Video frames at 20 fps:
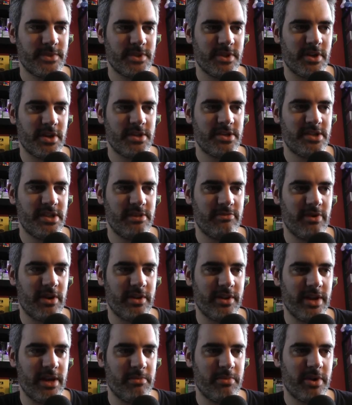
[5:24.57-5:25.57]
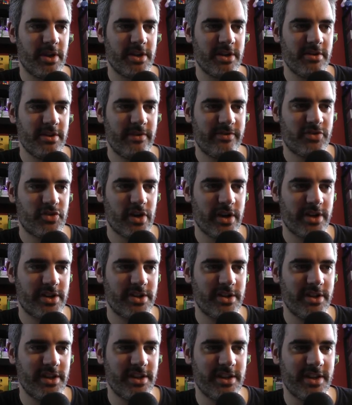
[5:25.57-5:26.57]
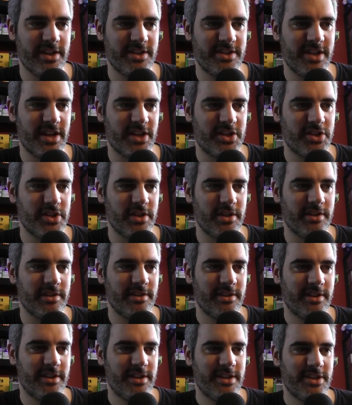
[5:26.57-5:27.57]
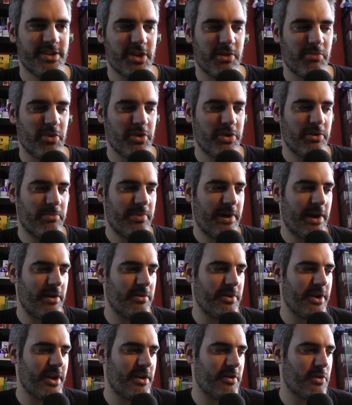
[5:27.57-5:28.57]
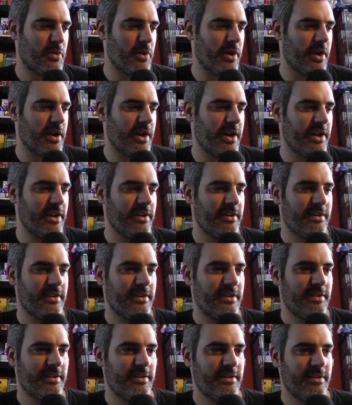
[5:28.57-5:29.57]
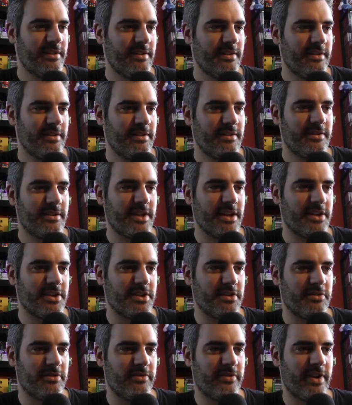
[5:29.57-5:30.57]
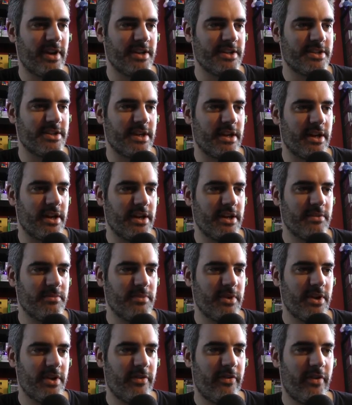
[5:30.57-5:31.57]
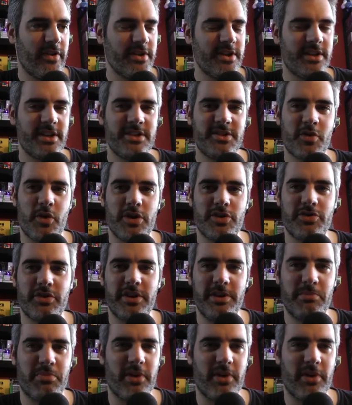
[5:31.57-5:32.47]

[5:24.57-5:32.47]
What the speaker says: Nicely around there, but I don't have traction in that section, so I'm on the power now quickly down to the Vatsa, and I'm finding this quite tricky